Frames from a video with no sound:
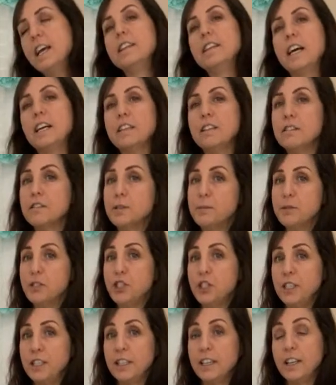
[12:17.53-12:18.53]
that this
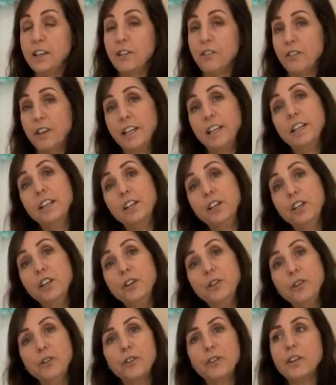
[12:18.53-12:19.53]
machine can read and
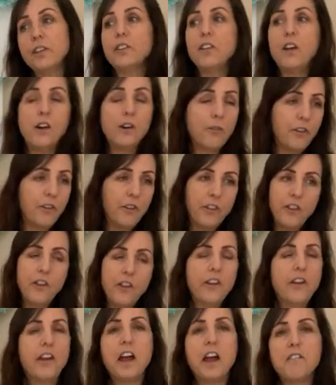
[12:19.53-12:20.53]
use, along with
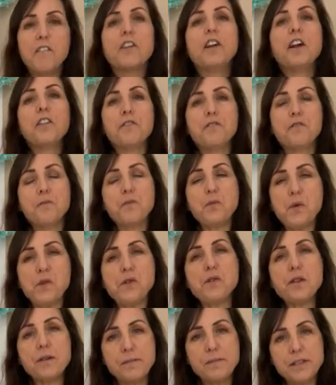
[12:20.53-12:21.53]
every other
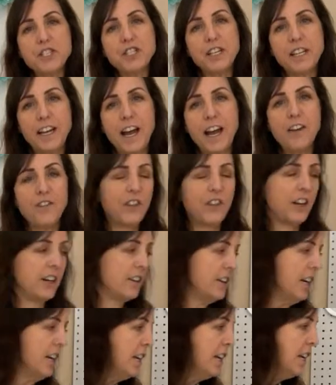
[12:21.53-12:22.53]
embroidery machine out
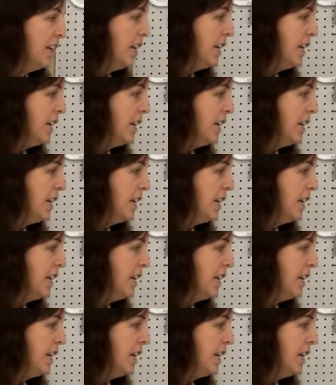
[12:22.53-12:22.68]
there.